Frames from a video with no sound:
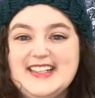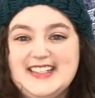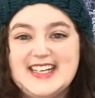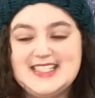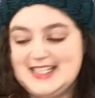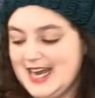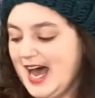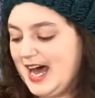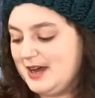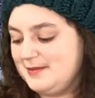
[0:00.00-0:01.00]
Good
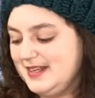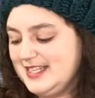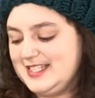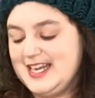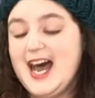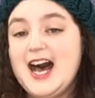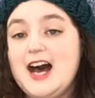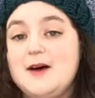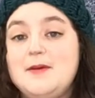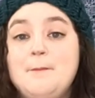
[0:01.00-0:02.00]
job, good
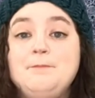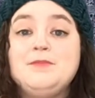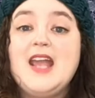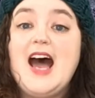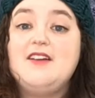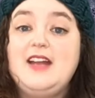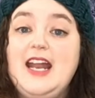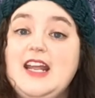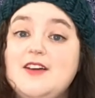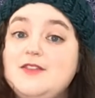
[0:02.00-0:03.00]
job. Have
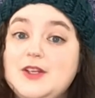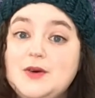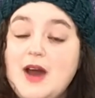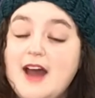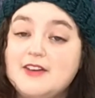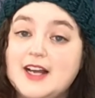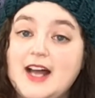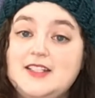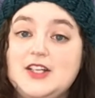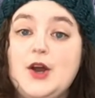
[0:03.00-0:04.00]
any of you ever
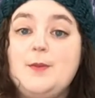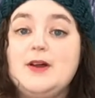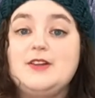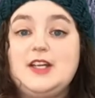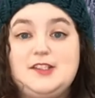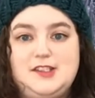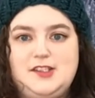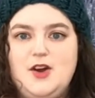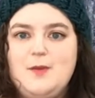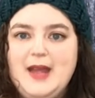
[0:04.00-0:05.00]
gotten to go build a
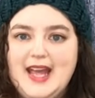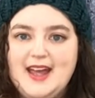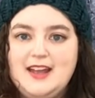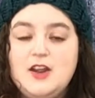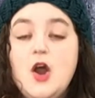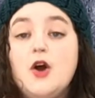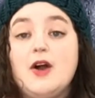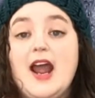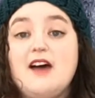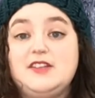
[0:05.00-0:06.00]
snowman
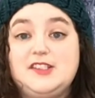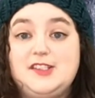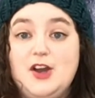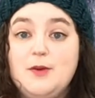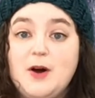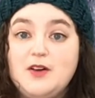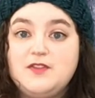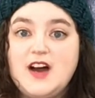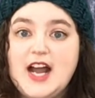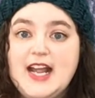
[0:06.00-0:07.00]
or have a
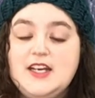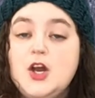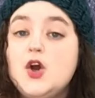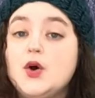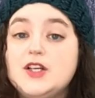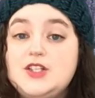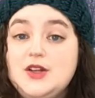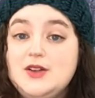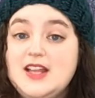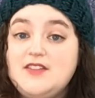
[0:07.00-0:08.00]
snowball fight? Or do
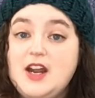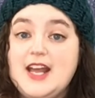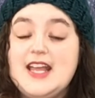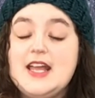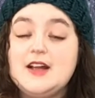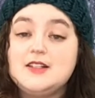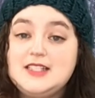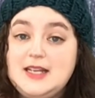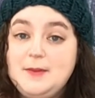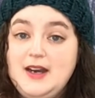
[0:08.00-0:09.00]
you live on a
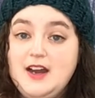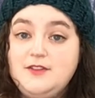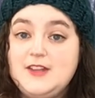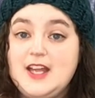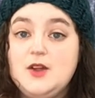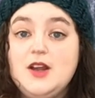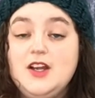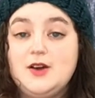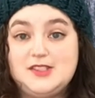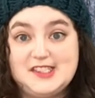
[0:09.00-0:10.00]
hill deep enough that you
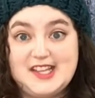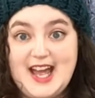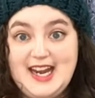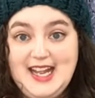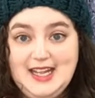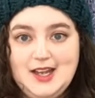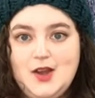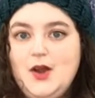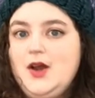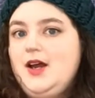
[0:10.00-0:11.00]
can go sledding?
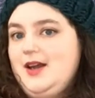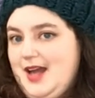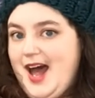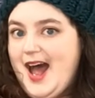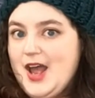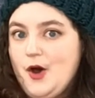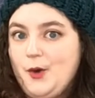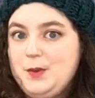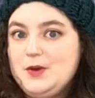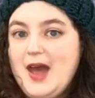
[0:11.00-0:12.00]
I
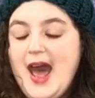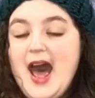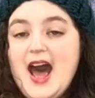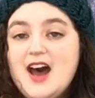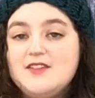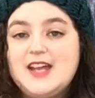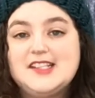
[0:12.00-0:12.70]
hope you have.